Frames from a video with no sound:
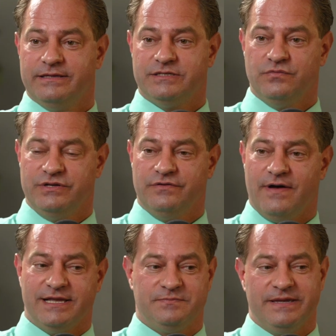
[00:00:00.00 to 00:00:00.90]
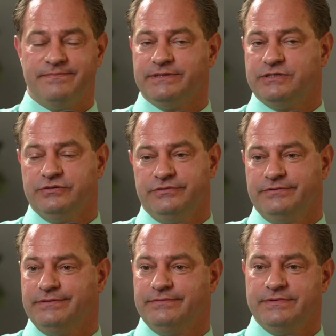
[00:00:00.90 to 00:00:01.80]
so would you advise people
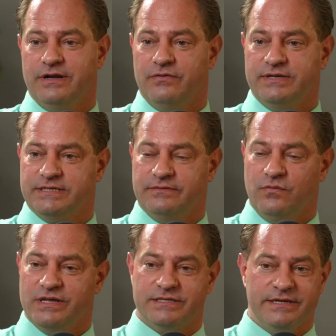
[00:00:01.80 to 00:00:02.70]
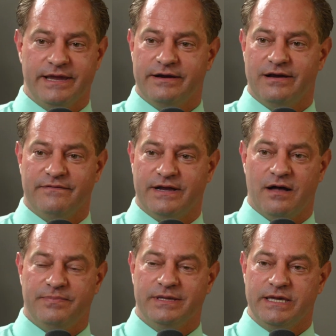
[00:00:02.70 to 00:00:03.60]
to, you know, is it once a year, every
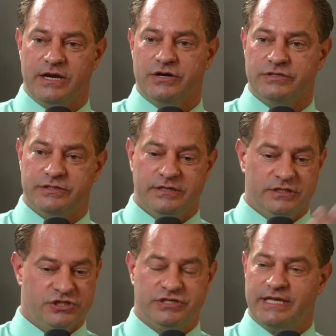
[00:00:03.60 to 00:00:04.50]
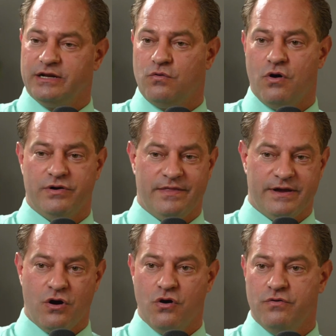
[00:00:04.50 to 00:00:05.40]
couple of years, just get a quote on
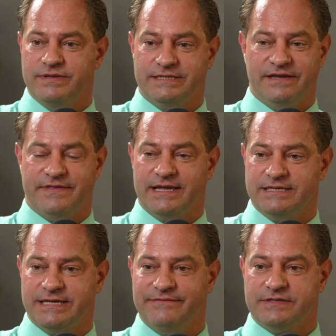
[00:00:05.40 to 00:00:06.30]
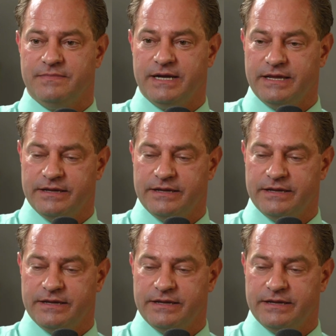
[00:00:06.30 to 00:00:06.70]
their home and see if they can save some money?